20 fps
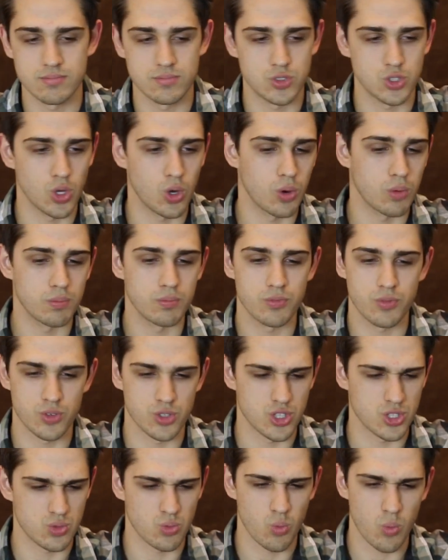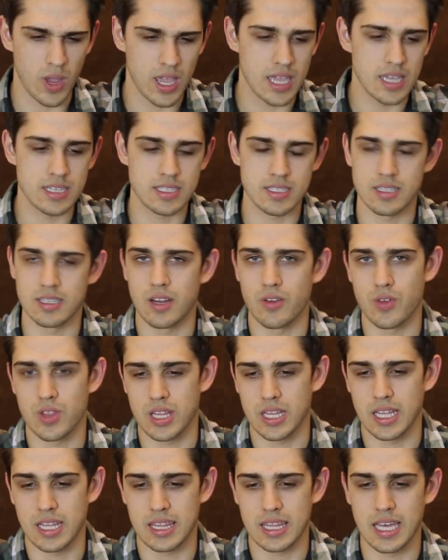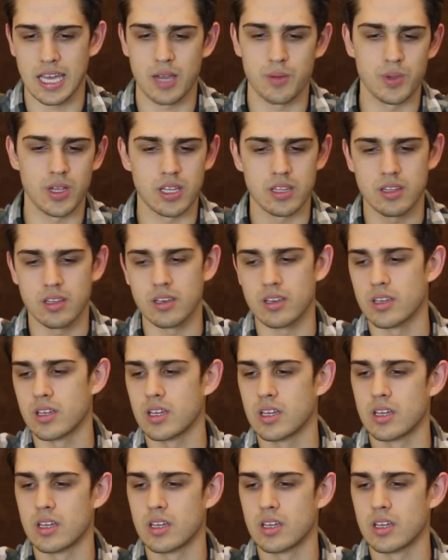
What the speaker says: So for just weight and everything like that, we got the